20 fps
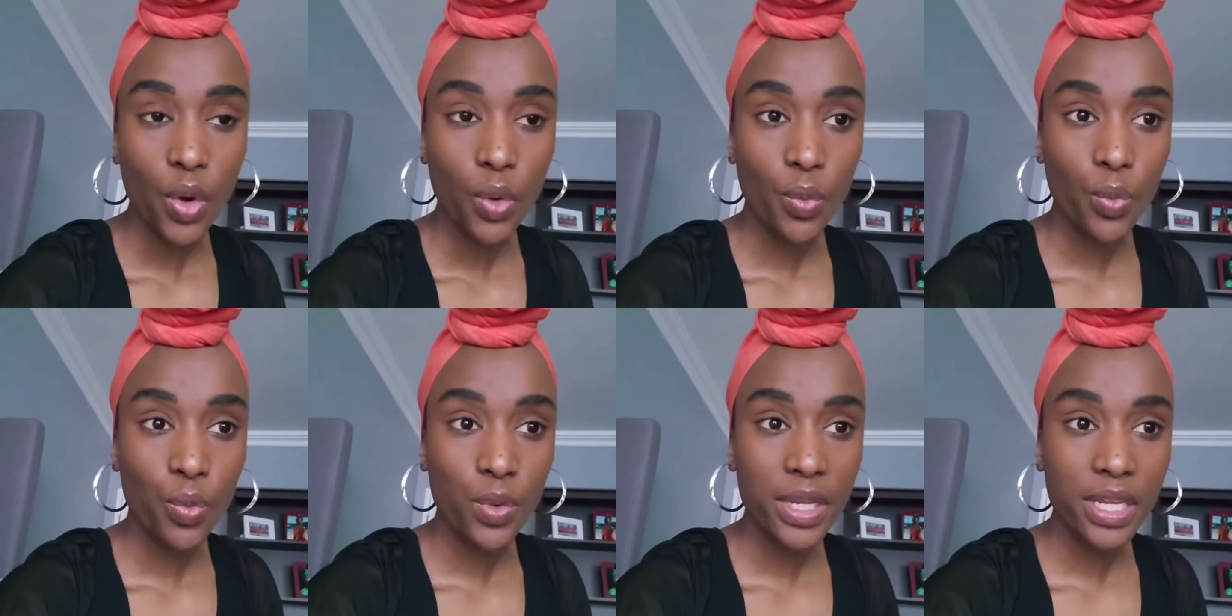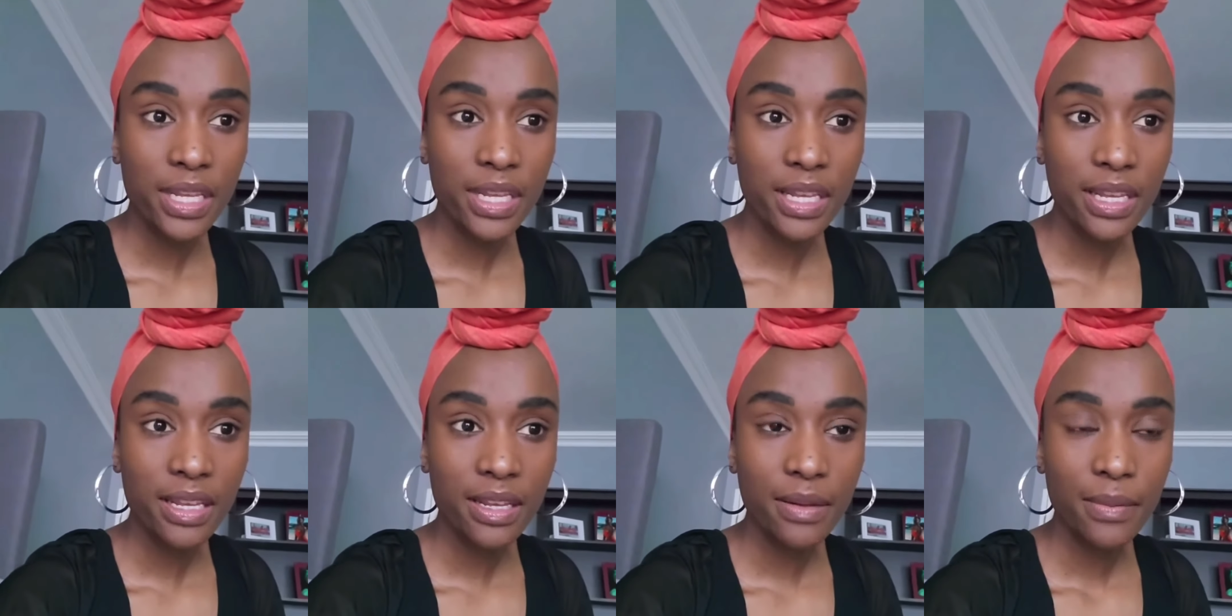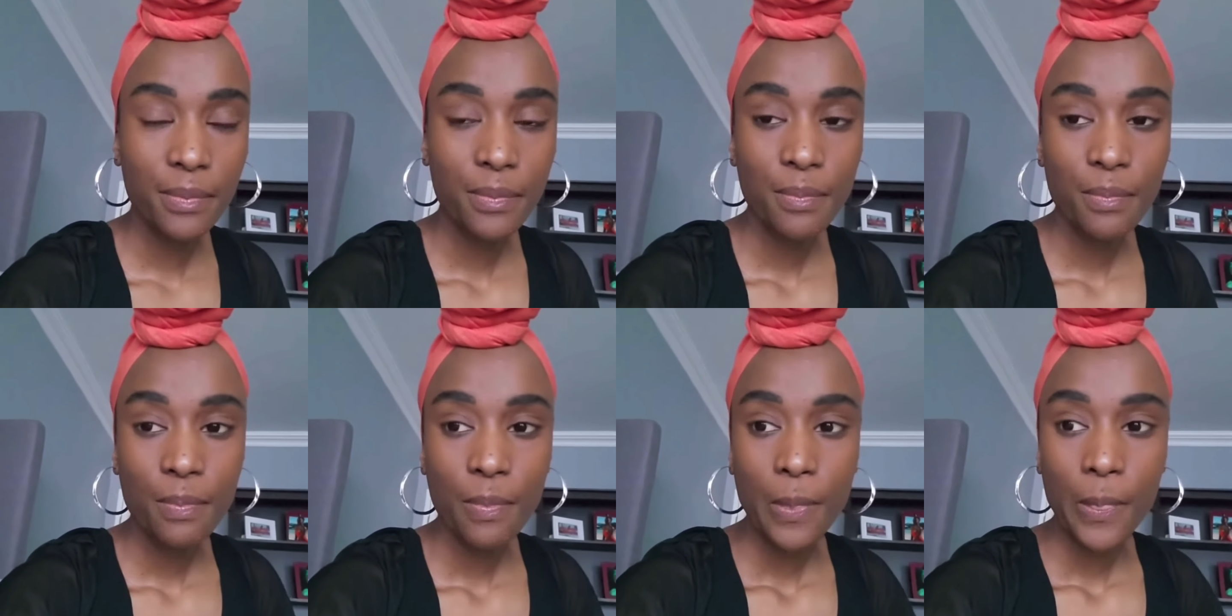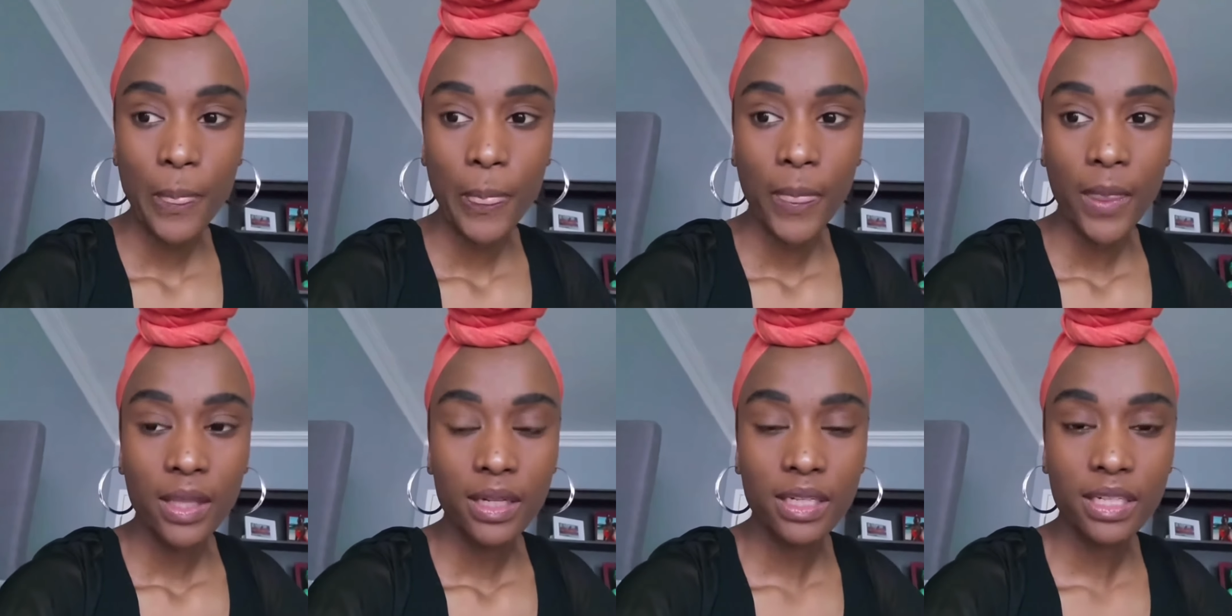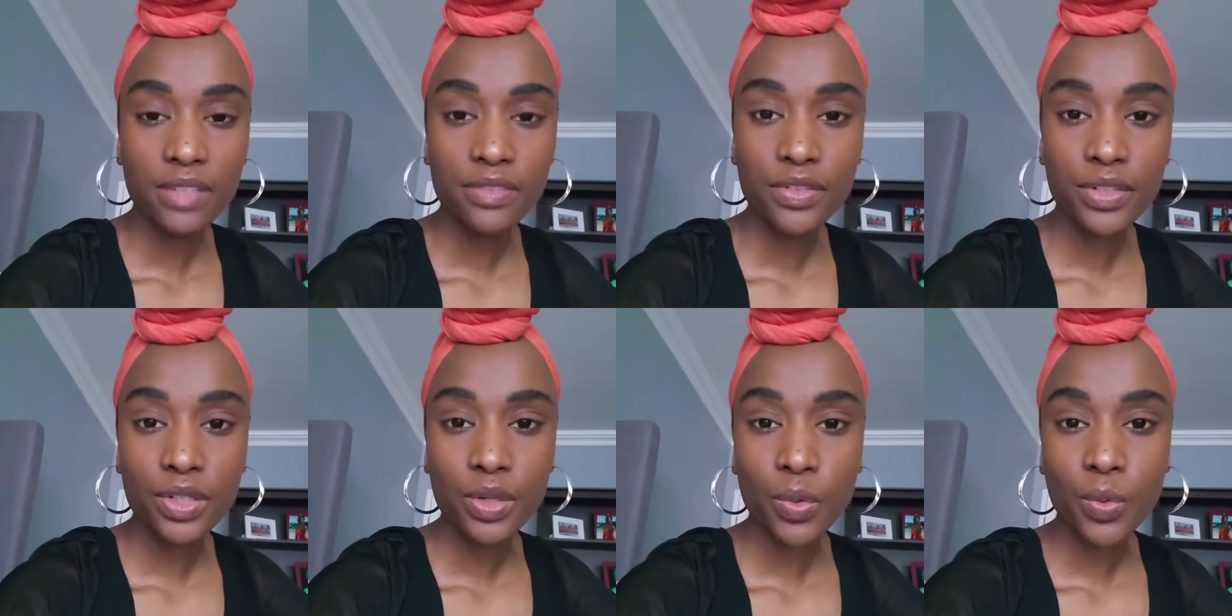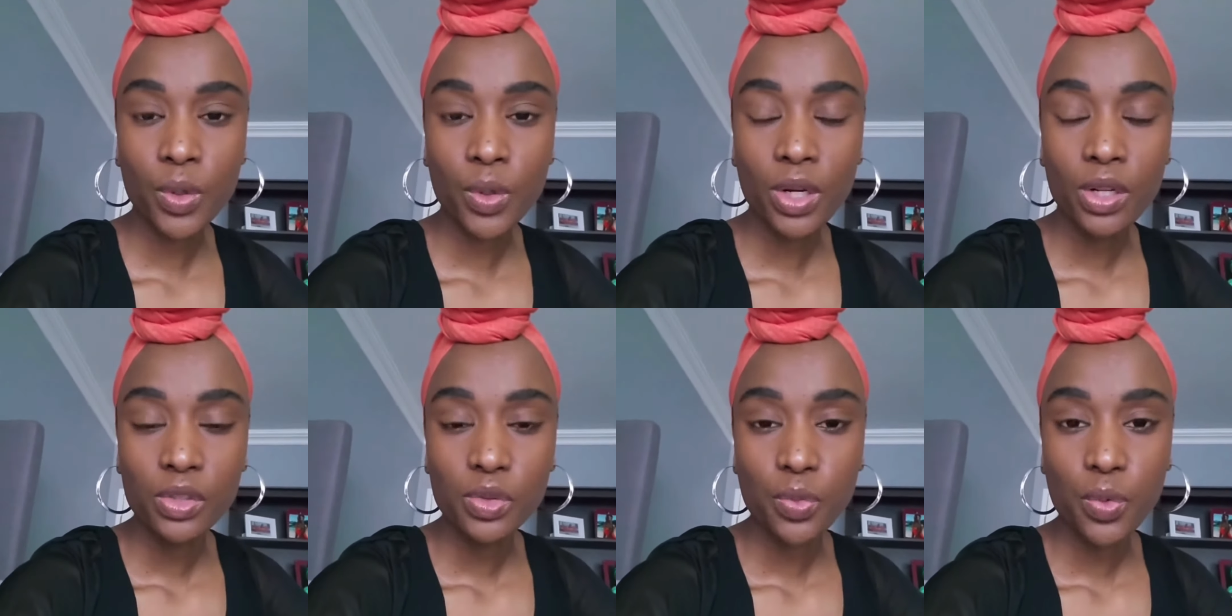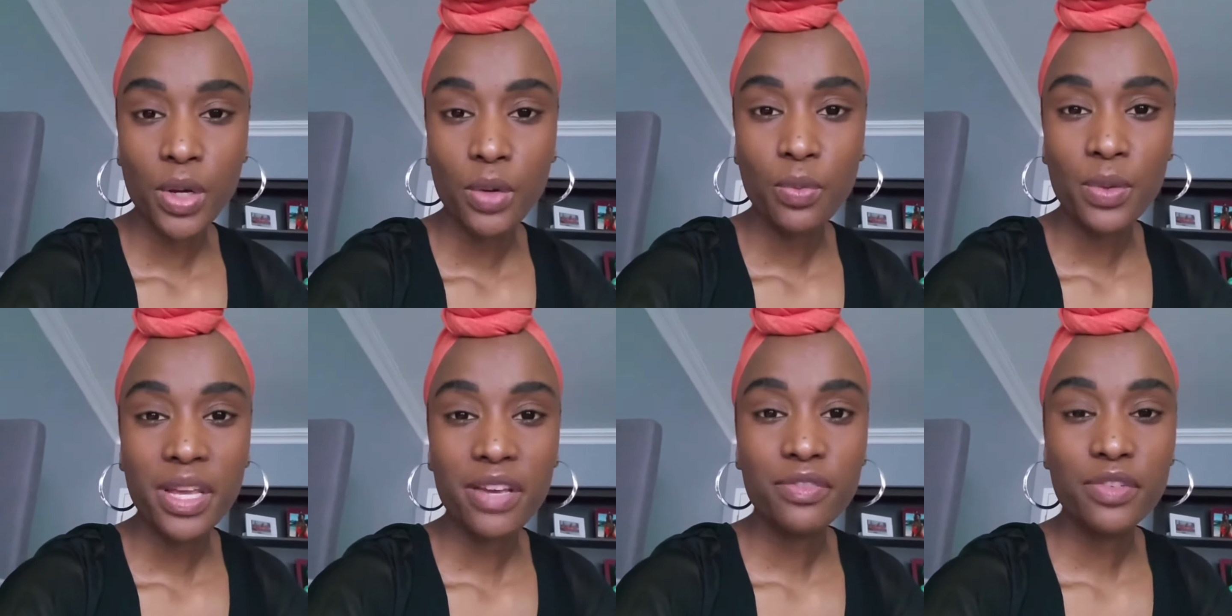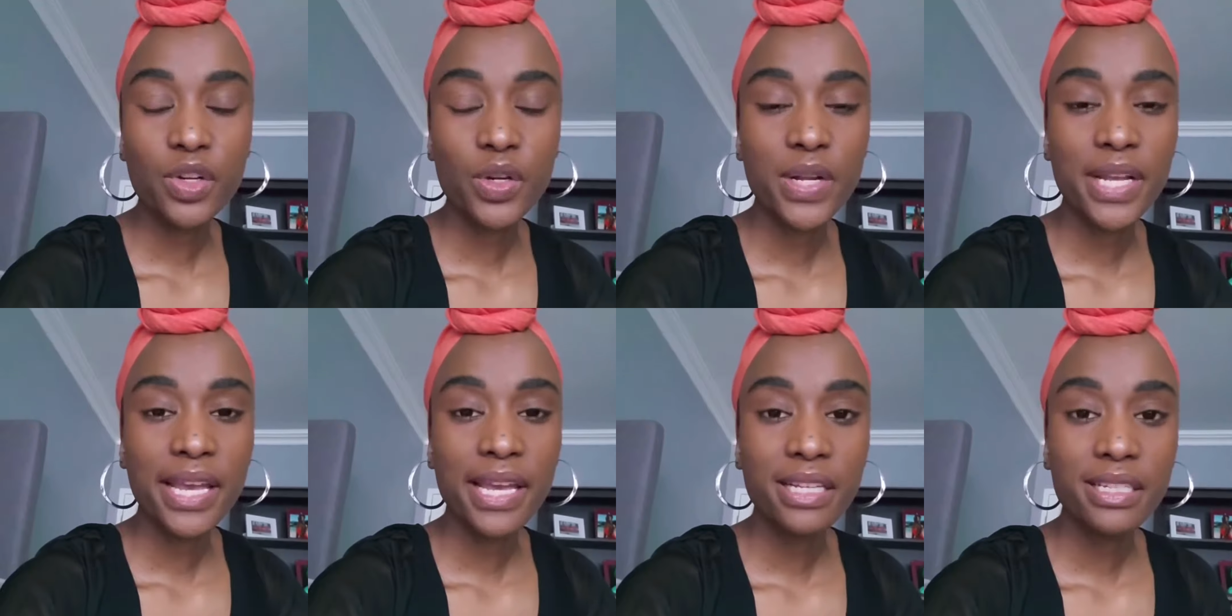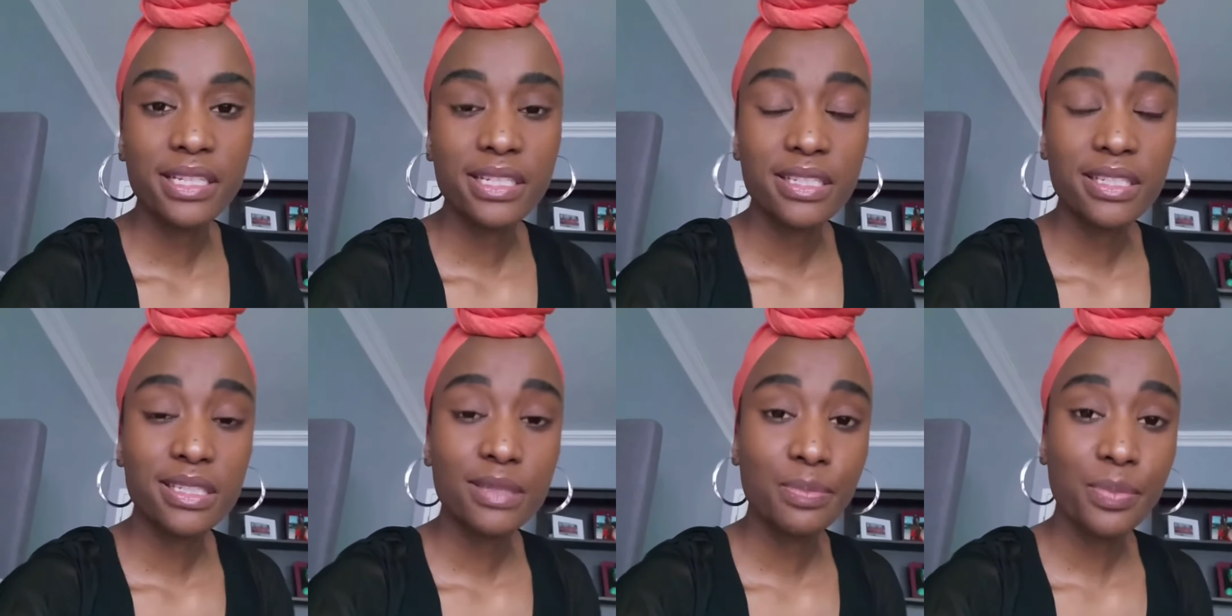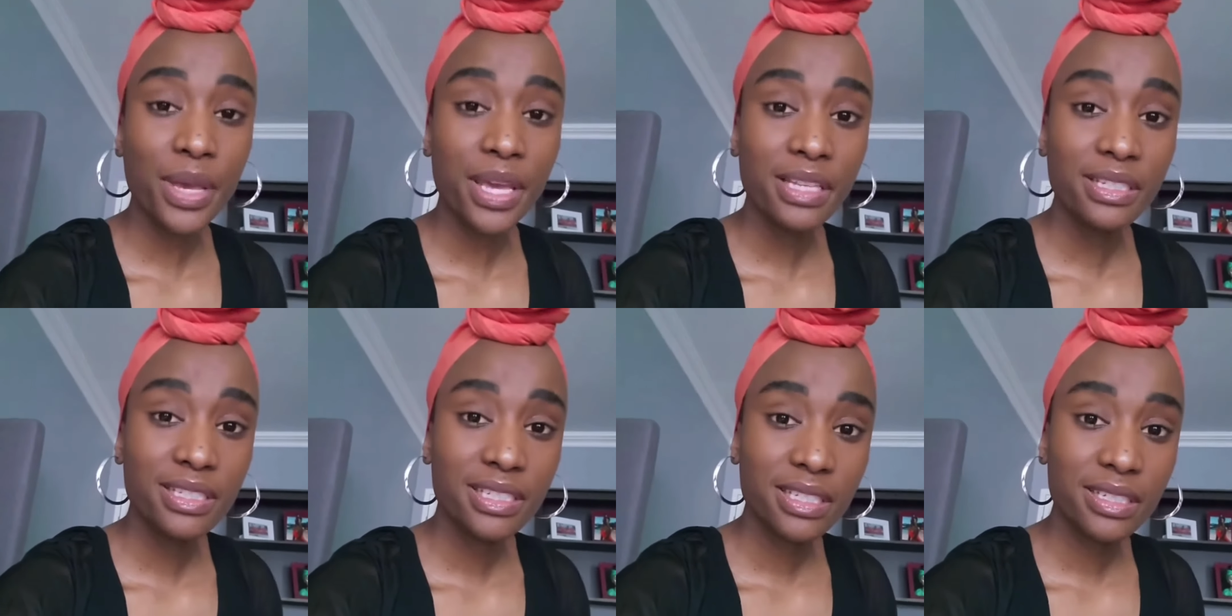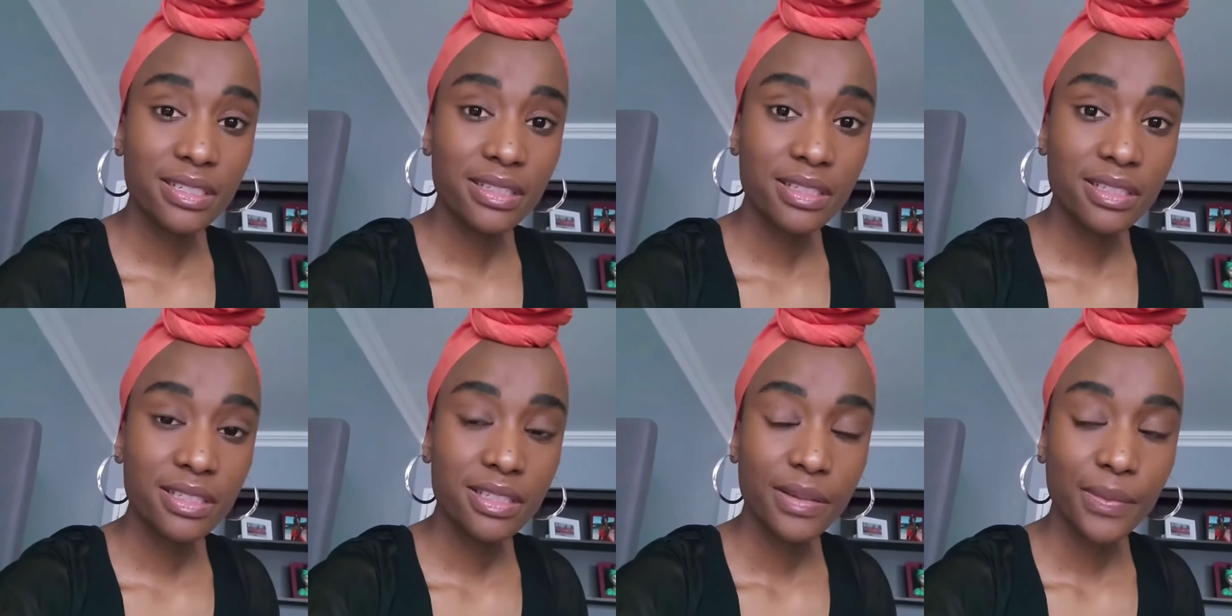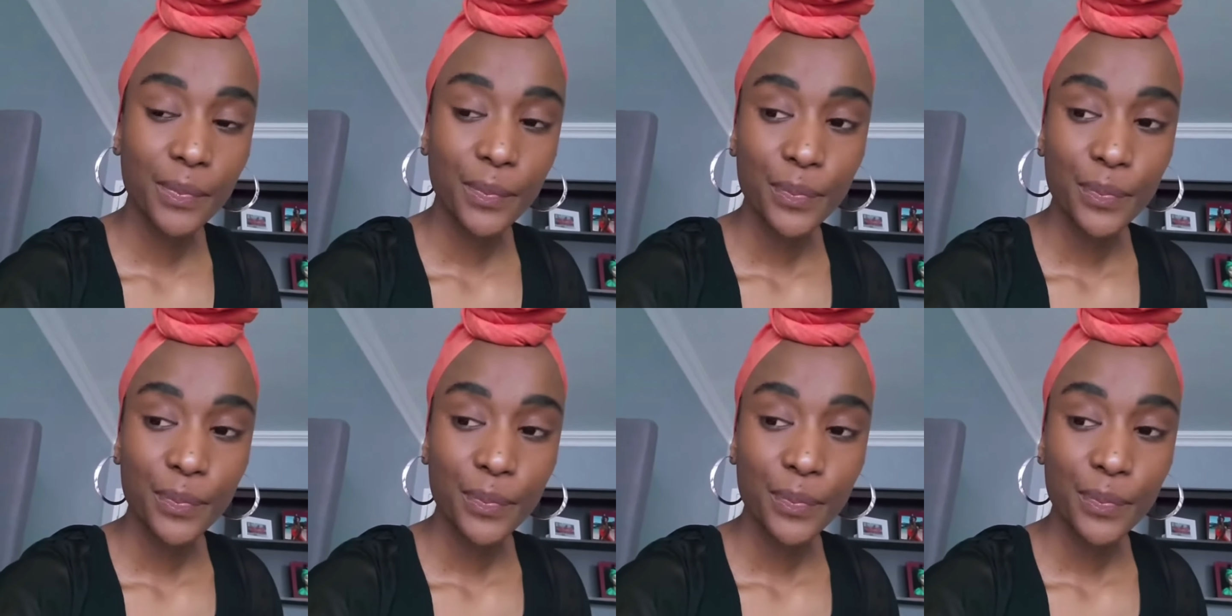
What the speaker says: We live in a world where we have created spaces